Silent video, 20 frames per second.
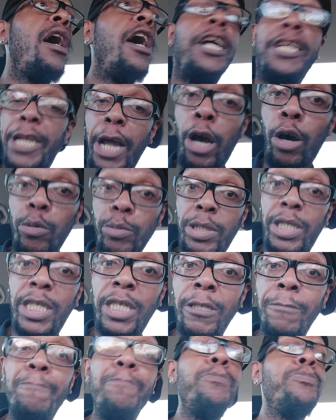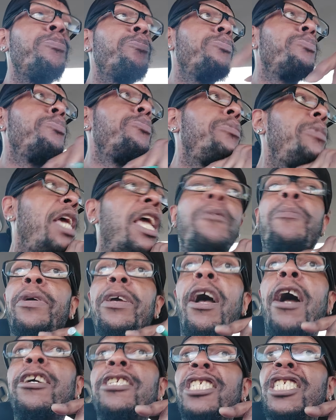adults in
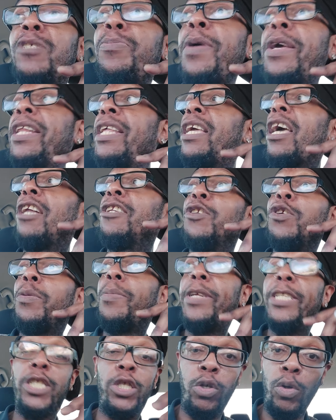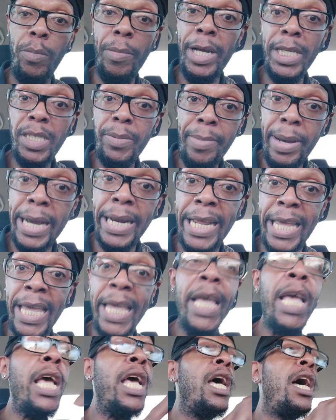regard to spending a little bit too much
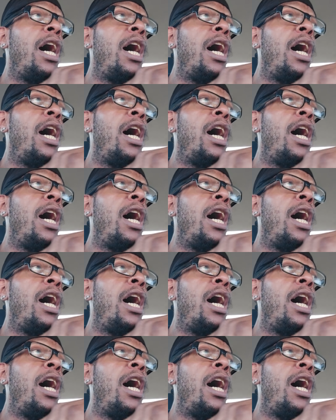money,